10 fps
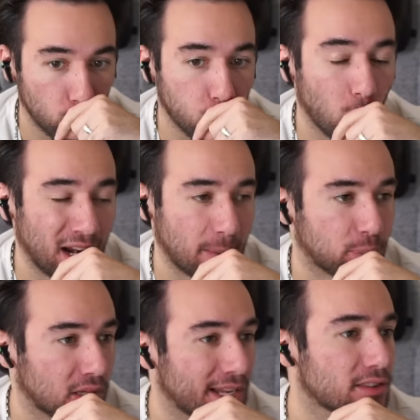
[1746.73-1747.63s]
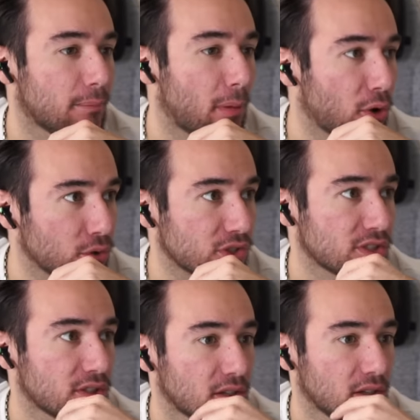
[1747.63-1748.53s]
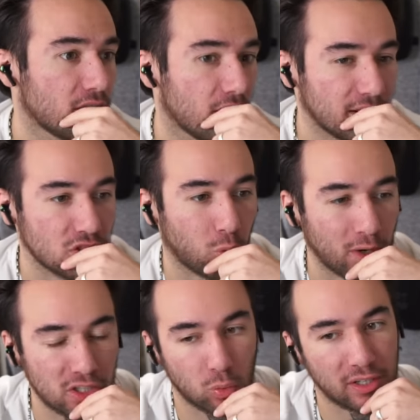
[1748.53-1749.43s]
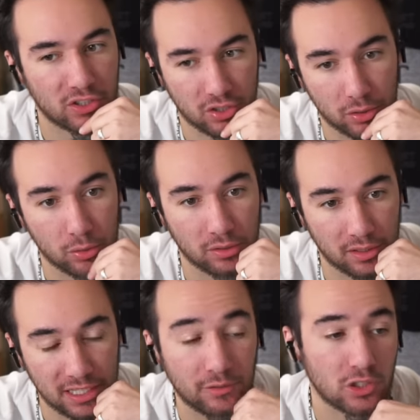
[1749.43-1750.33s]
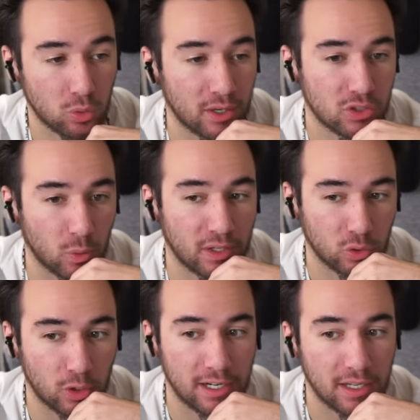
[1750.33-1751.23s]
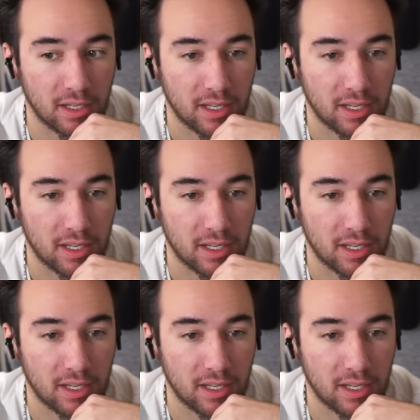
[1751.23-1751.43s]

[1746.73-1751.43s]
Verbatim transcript: What I played the most in 2022, even 2023,